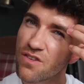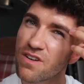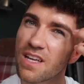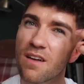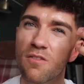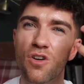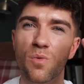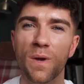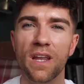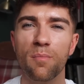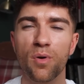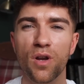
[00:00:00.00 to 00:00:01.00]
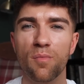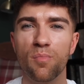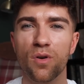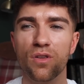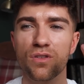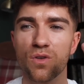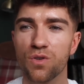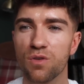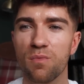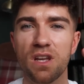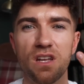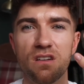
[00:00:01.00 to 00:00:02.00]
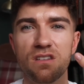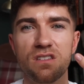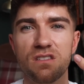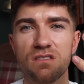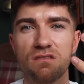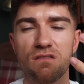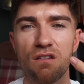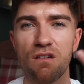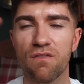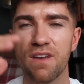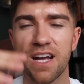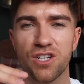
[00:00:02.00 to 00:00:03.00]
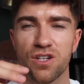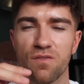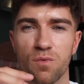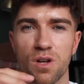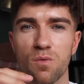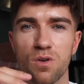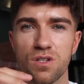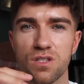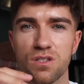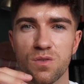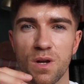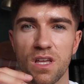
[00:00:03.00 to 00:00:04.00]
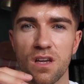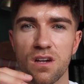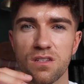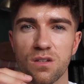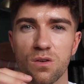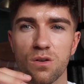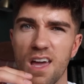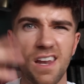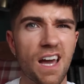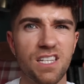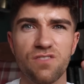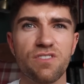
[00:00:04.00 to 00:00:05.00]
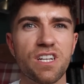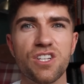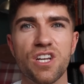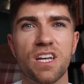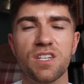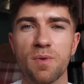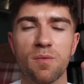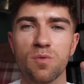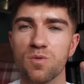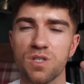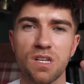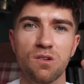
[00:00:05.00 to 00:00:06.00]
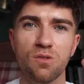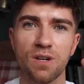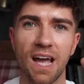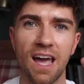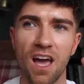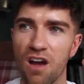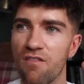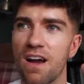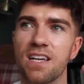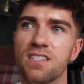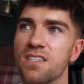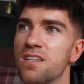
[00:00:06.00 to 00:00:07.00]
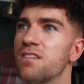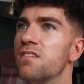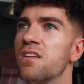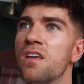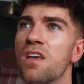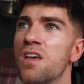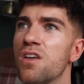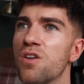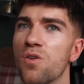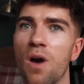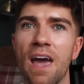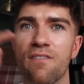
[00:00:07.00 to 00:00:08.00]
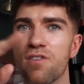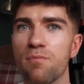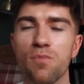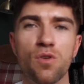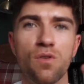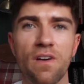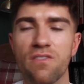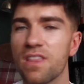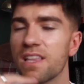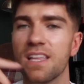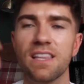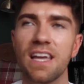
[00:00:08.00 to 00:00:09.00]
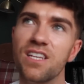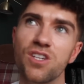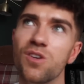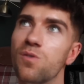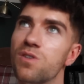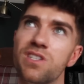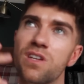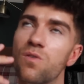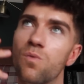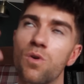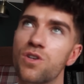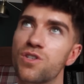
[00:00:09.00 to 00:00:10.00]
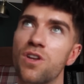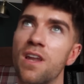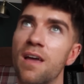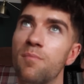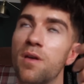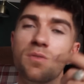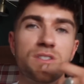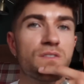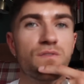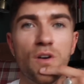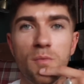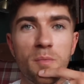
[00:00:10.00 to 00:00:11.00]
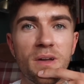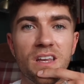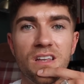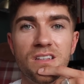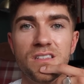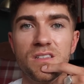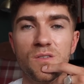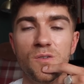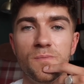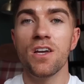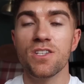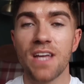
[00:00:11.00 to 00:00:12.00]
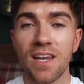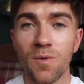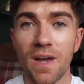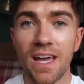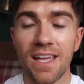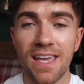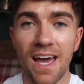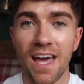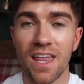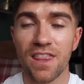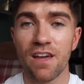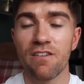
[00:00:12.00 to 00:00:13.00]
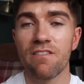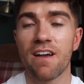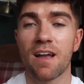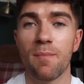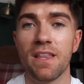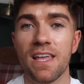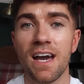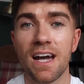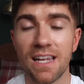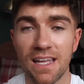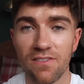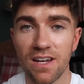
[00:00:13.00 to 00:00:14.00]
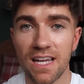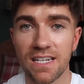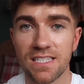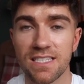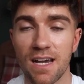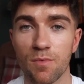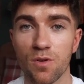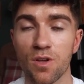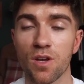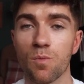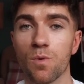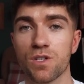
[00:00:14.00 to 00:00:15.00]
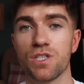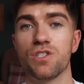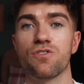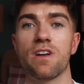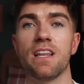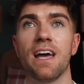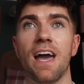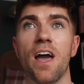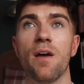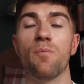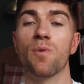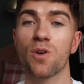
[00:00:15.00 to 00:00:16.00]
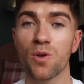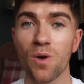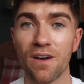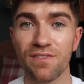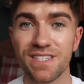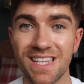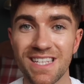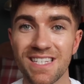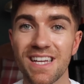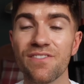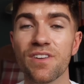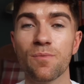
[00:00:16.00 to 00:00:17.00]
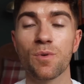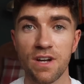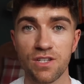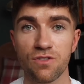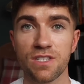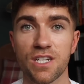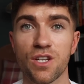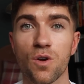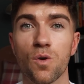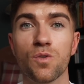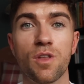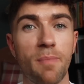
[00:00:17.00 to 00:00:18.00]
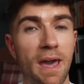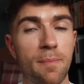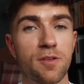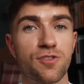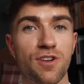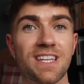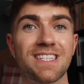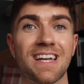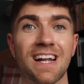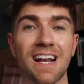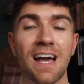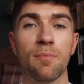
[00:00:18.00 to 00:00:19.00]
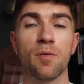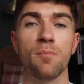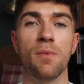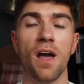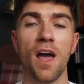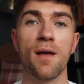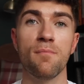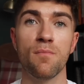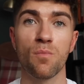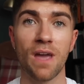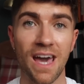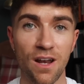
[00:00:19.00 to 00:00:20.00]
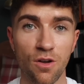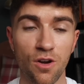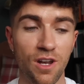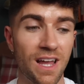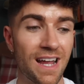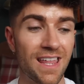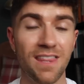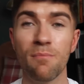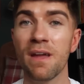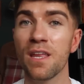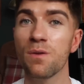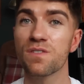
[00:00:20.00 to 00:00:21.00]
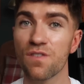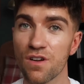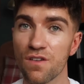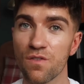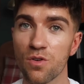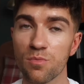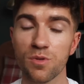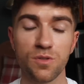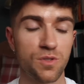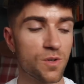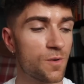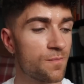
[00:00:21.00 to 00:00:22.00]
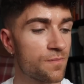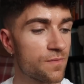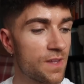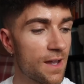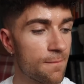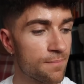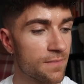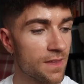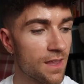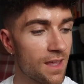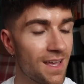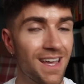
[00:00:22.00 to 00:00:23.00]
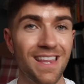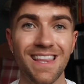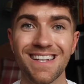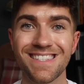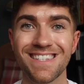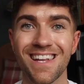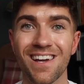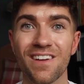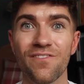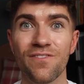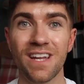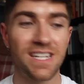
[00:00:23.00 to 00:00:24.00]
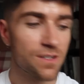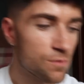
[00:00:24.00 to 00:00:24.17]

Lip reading: not really a good way to put it, but social media is a reflection of what it was 20 years ago, and it hasn't really changed. People still get harassed, and you know, every move, everything that they do is still watched online. People still form opinions. So anyway, yeah, thoroughly recommend that. I'll leave it linked down below. You can watch the trailer. We're gonna go out for dinner this evening. The restaurant's actually called The Pepper Tree, and it's in Clapham. We had a look online and the menu is very affordable. So yeah, that's dinner. Nice